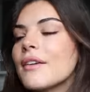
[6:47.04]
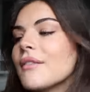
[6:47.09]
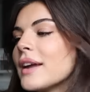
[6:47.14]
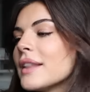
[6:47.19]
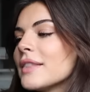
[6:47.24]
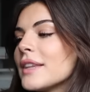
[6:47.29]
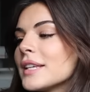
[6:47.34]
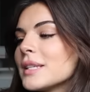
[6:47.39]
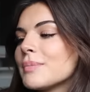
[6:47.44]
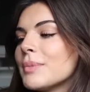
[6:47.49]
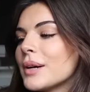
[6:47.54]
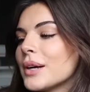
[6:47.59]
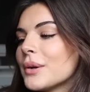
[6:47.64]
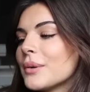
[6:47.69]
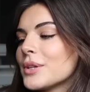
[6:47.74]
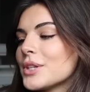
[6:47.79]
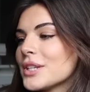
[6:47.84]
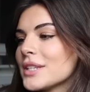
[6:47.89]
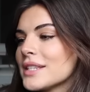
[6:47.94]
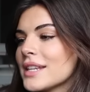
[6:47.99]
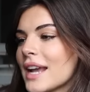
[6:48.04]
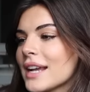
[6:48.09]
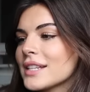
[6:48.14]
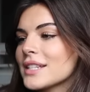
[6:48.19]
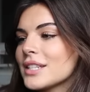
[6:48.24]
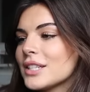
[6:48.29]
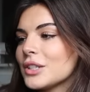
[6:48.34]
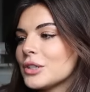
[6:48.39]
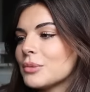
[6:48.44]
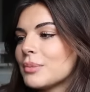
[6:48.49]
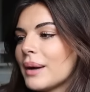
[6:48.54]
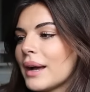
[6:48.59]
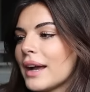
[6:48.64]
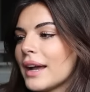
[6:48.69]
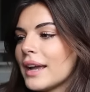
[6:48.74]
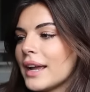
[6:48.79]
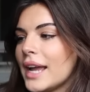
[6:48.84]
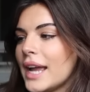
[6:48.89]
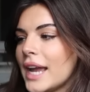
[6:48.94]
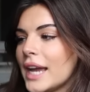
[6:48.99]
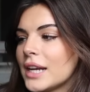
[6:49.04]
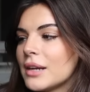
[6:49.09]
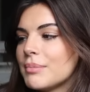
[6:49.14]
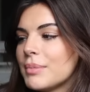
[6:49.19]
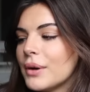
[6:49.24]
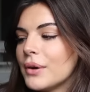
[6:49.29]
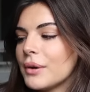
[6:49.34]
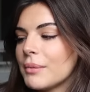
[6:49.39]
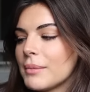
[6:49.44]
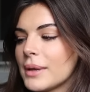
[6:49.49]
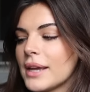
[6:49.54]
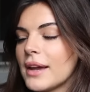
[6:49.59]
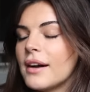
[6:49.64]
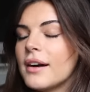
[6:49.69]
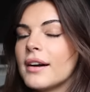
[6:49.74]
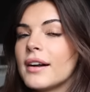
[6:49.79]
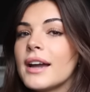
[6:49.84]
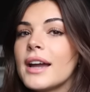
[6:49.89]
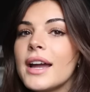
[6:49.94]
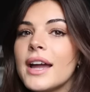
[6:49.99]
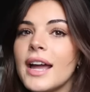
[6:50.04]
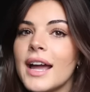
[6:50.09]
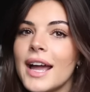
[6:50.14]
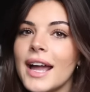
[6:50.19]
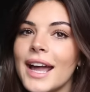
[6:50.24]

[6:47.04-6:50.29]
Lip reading: I read this book, which is Next to You by Hannah Bonham Young.